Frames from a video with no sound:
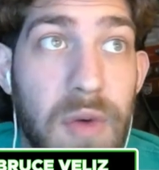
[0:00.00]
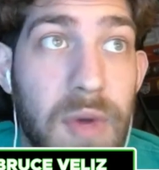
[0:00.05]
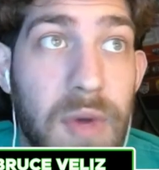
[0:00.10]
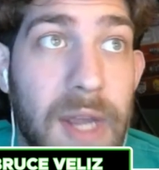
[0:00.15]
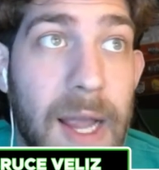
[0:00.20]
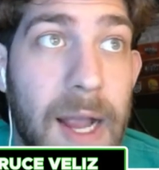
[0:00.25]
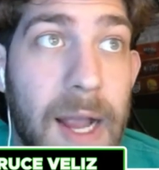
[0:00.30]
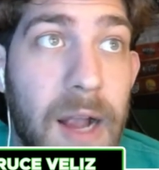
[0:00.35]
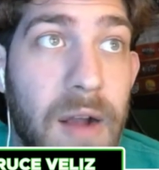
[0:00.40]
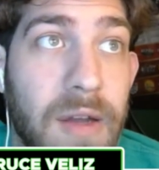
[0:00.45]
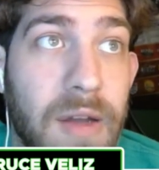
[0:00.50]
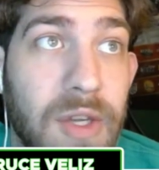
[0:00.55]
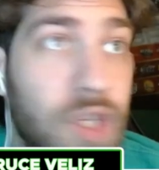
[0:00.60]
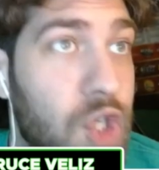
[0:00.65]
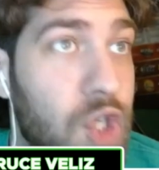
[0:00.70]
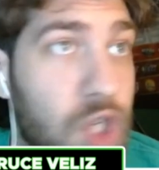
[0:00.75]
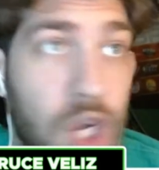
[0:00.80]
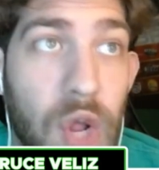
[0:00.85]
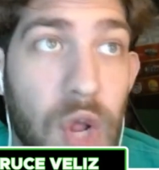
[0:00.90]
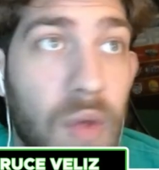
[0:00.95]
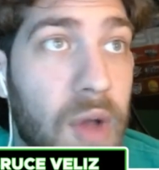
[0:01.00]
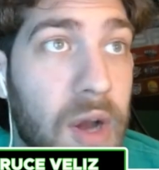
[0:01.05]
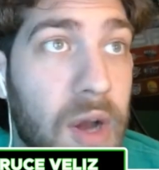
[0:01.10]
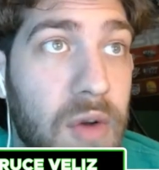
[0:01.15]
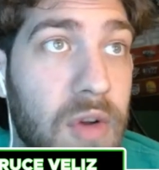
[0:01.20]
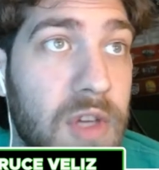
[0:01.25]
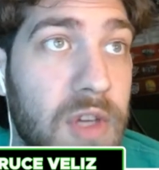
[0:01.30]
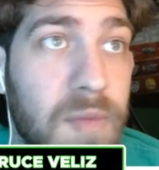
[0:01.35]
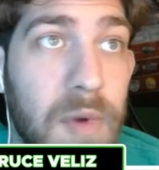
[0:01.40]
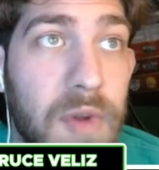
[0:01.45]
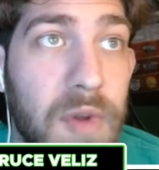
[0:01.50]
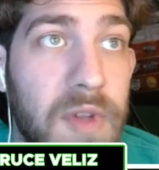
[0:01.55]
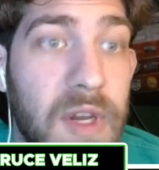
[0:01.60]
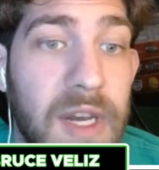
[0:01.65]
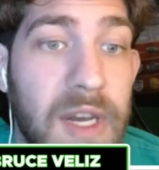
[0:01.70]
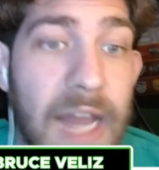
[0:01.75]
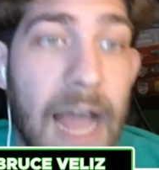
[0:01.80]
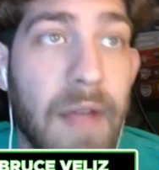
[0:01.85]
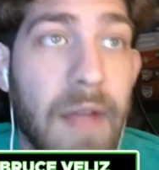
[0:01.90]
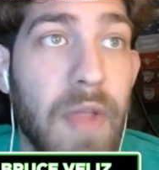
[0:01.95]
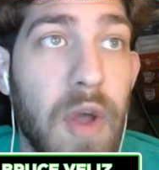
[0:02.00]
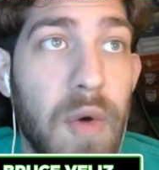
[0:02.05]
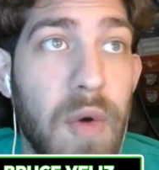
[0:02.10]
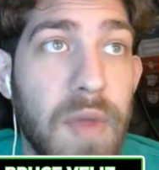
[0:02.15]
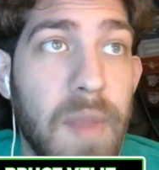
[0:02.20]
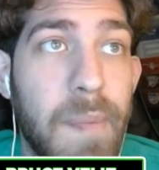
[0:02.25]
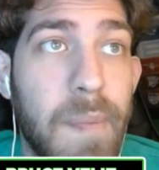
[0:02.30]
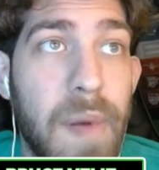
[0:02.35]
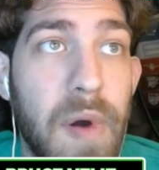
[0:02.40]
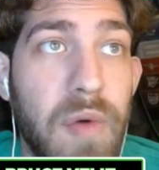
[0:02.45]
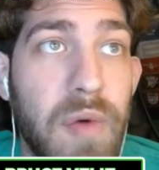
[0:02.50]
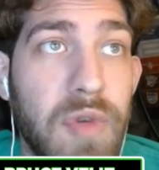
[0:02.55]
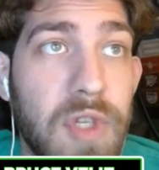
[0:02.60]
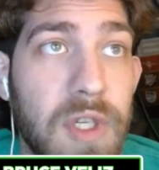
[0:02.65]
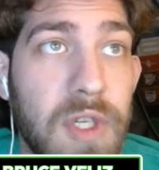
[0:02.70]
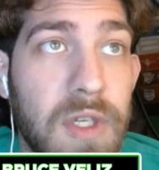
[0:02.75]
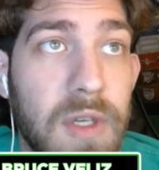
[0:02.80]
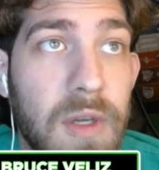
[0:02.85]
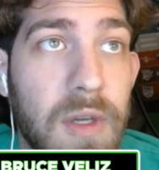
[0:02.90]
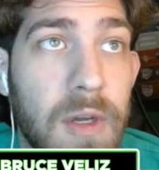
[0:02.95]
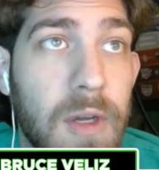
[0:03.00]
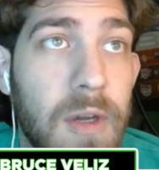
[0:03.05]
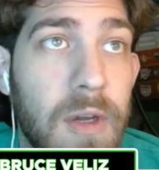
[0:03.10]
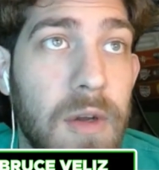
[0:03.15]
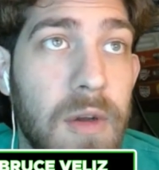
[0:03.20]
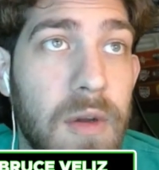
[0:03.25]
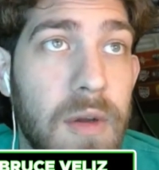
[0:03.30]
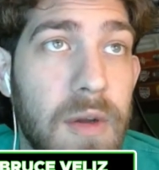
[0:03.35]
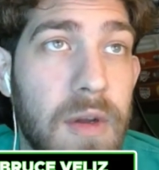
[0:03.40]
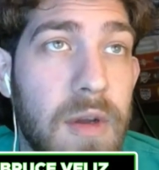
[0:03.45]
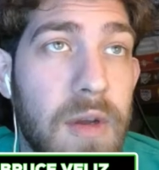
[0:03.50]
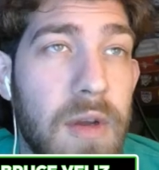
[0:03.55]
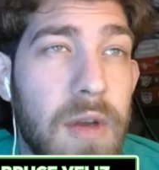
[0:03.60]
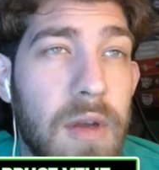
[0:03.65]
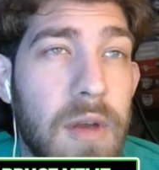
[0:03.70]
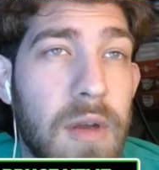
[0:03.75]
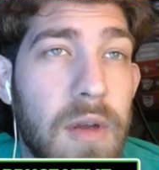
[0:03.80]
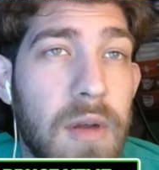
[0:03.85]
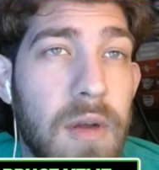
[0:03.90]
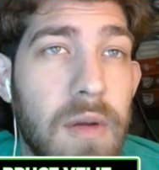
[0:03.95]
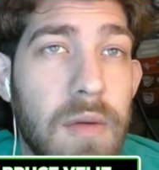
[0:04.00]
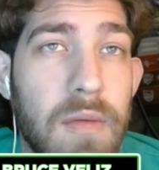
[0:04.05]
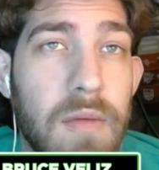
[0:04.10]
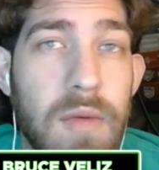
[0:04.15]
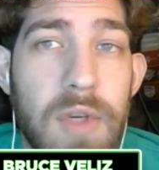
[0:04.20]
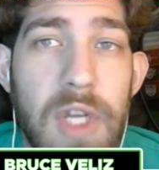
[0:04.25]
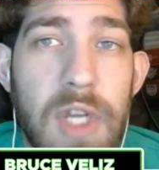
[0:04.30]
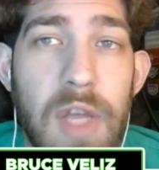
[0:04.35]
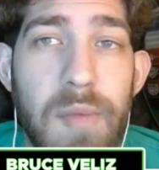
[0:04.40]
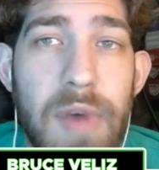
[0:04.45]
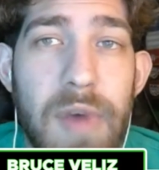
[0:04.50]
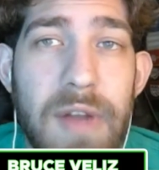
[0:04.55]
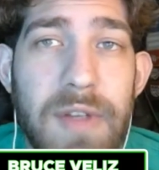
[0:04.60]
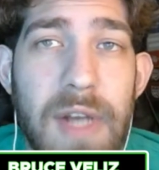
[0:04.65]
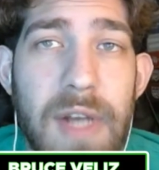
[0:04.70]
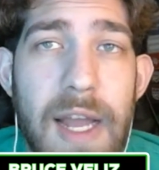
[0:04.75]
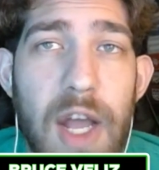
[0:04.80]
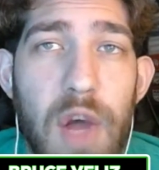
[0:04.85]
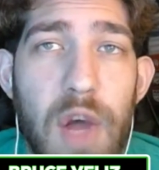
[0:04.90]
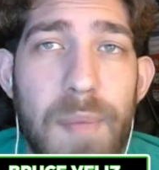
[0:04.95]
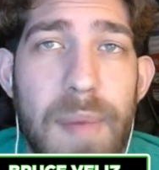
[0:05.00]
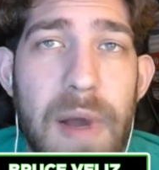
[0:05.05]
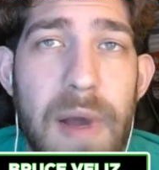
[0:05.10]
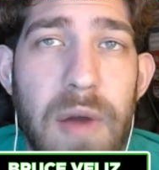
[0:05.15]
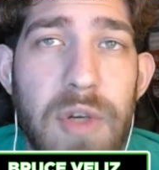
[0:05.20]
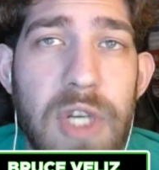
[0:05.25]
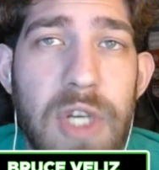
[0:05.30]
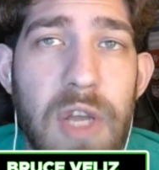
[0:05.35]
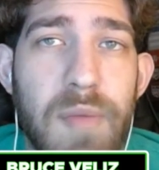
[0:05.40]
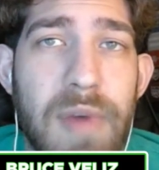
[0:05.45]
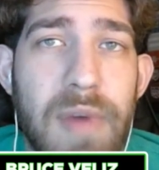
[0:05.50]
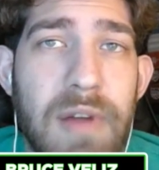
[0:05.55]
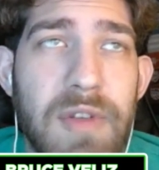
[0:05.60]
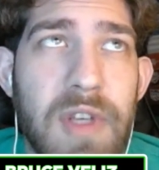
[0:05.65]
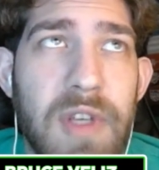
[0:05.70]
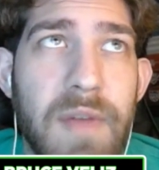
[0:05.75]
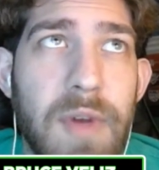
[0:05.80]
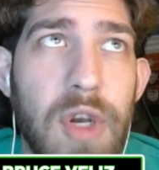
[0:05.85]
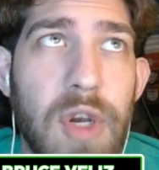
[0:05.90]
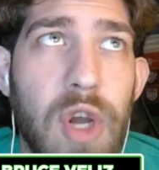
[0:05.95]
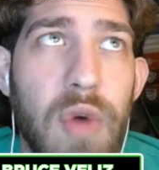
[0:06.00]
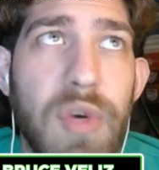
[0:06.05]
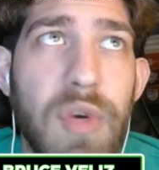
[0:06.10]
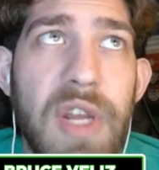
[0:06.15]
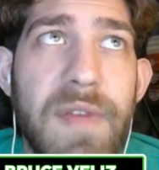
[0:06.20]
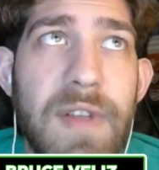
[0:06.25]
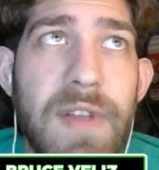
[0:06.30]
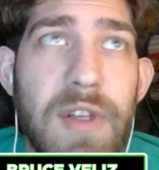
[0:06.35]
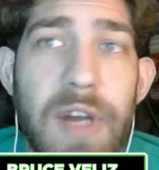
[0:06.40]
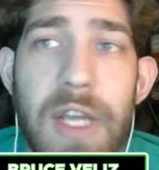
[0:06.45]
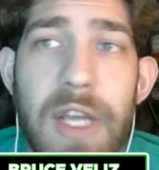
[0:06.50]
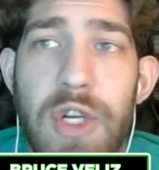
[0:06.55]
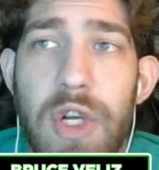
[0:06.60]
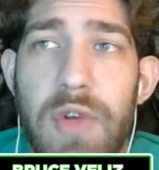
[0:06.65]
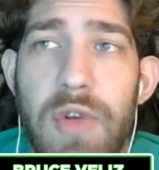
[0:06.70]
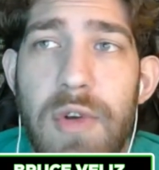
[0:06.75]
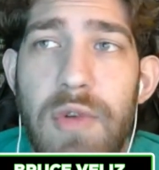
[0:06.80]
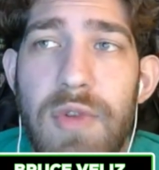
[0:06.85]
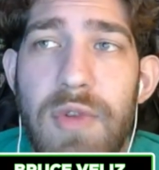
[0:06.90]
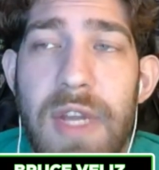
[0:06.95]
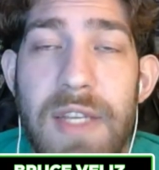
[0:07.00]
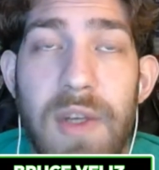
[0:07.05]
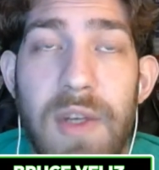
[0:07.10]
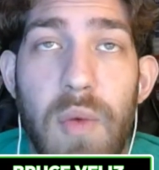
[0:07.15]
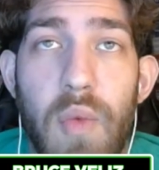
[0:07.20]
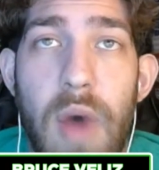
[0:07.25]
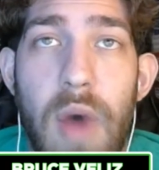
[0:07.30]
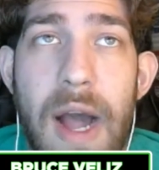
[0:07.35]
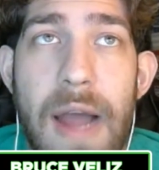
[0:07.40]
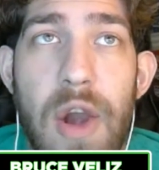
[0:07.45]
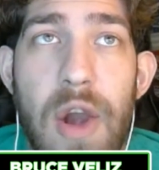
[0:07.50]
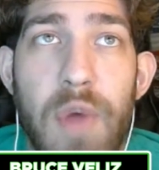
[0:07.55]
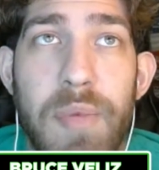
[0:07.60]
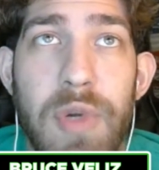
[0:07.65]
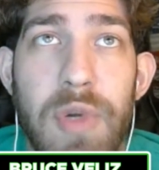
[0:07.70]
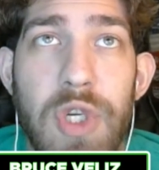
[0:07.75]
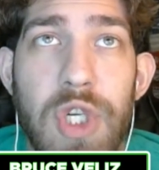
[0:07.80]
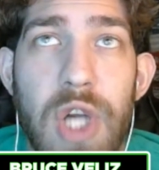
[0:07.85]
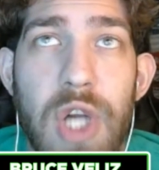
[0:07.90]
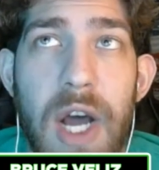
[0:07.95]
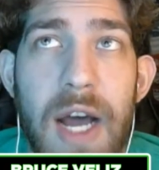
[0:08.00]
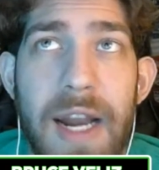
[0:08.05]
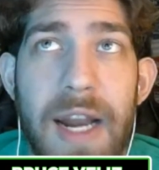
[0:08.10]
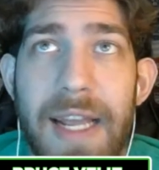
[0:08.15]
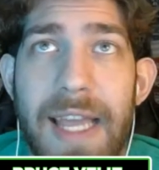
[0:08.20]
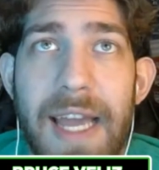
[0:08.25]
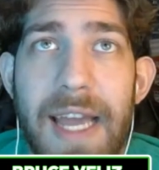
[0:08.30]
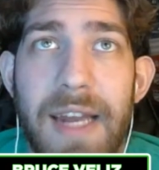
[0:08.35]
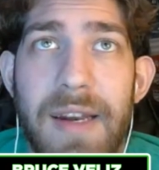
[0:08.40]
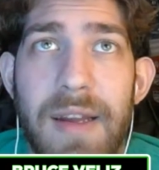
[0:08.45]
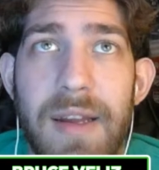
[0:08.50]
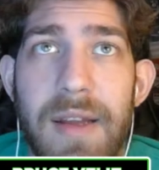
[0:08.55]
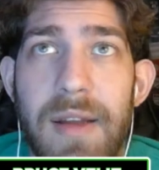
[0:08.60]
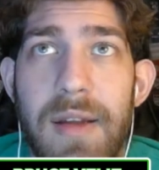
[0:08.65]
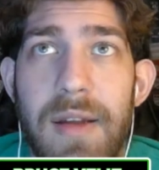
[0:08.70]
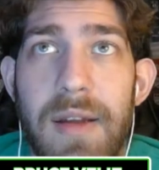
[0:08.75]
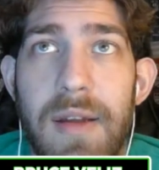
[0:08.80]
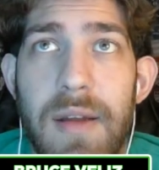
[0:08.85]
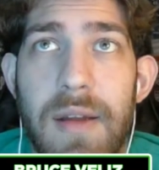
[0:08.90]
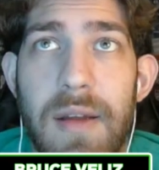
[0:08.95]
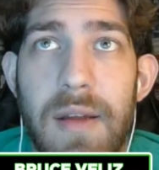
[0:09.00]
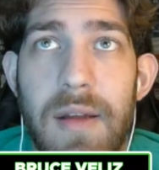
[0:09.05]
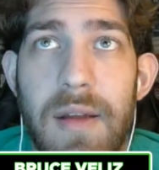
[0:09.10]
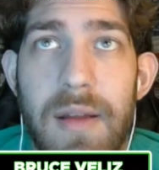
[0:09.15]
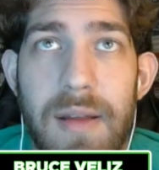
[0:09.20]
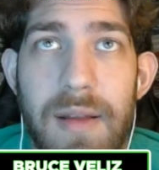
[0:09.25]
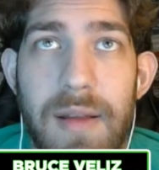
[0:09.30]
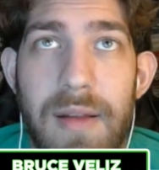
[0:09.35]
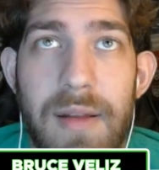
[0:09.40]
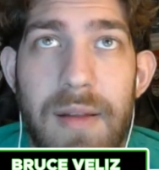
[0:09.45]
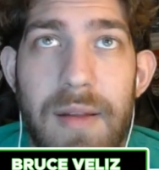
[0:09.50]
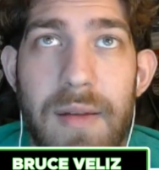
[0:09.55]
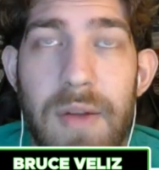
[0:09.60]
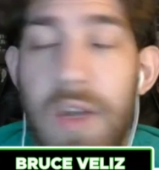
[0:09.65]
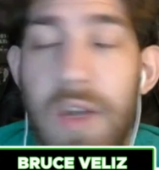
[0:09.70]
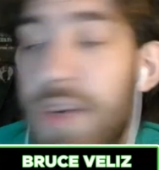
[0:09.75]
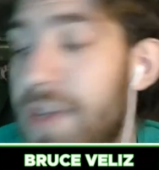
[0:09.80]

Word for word: care. He's still on Khris Middleton down low in the post. Jaylen Brown's going to help out. Jaylen Brown's giving no defense on AJ Green, who takes a wide open shot again. Just